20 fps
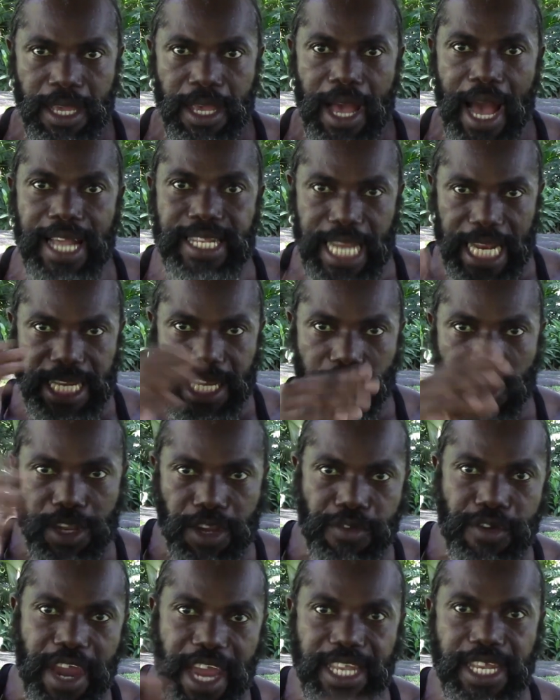and that they could
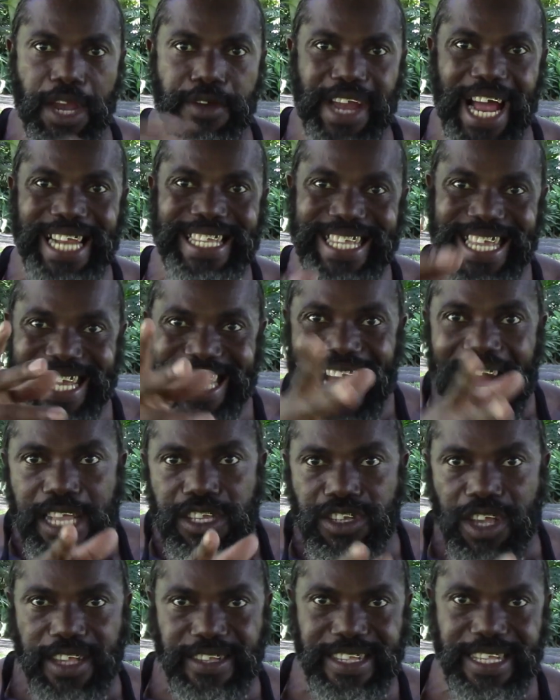create their reality
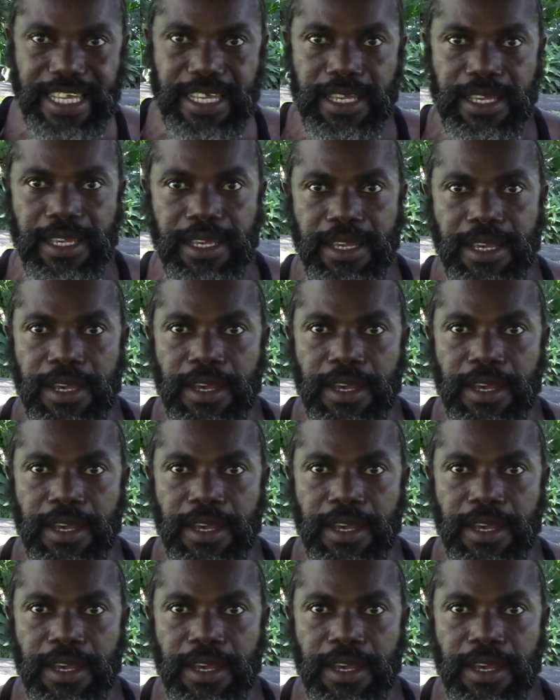consciously.